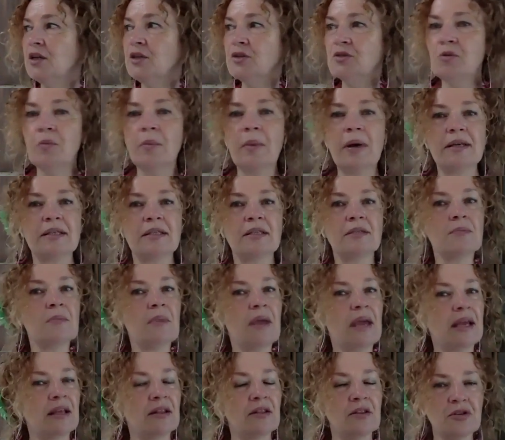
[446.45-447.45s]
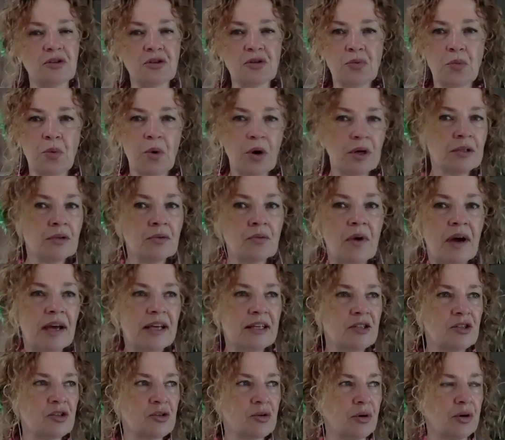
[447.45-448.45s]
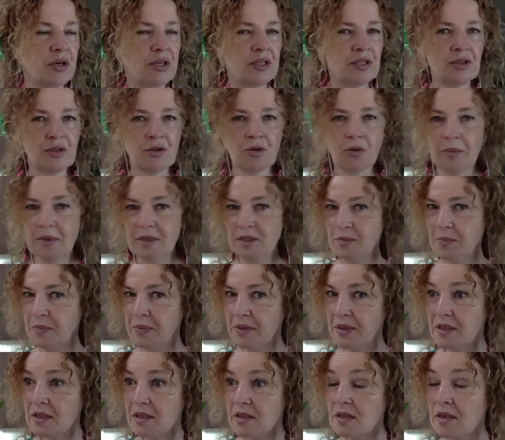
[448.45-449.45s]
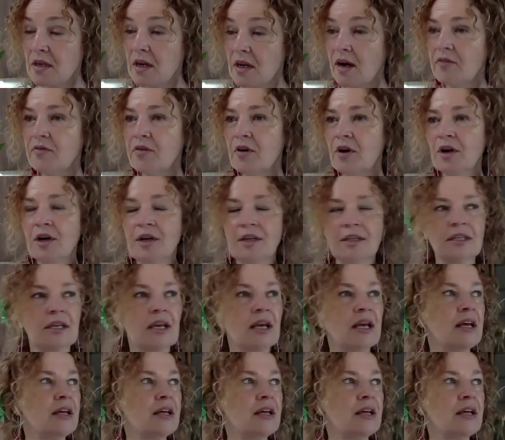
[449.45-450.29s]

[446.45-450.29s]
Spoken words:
you must make this one right choice, you must be discovered,